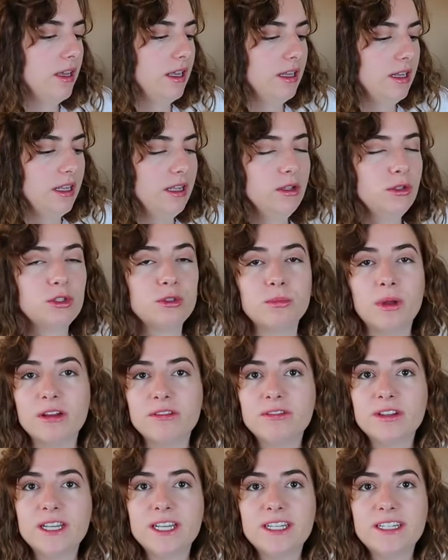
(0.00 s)
an English
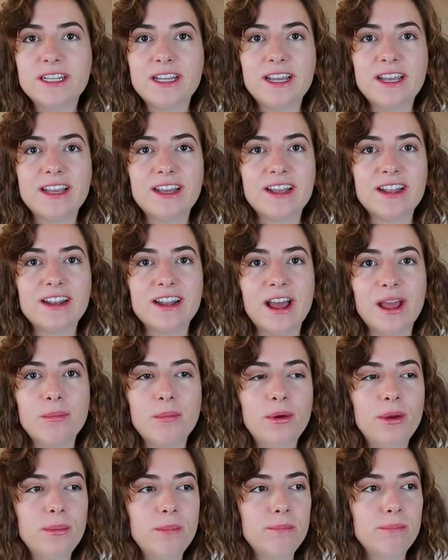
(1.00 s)
muffin and I
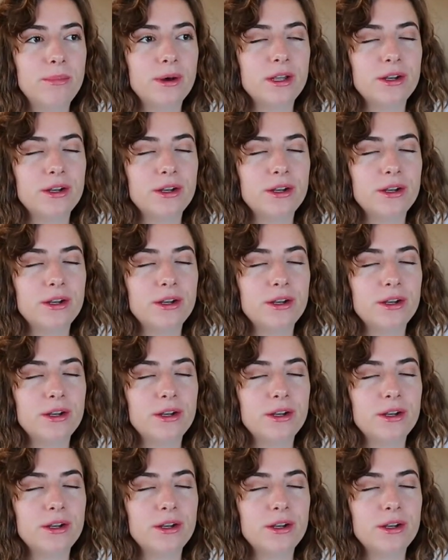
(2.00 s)
put